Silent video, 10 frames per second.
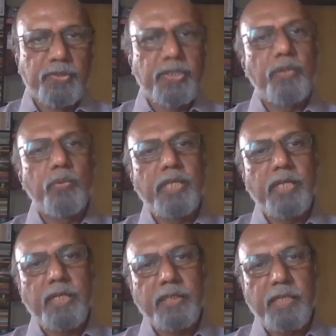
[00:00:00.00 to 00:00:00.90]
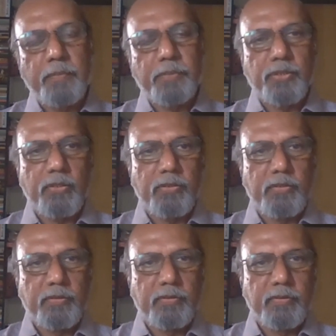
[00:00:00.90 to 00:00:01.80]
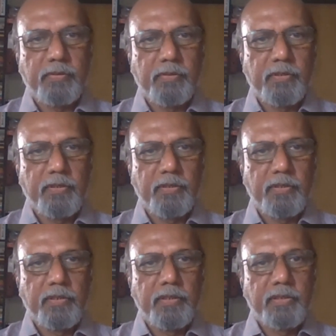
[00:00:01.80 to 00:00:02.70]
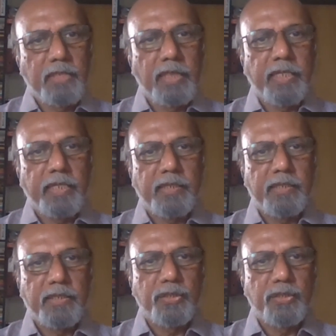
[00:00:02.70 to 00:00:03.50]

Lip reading: See you in another episode. Till then,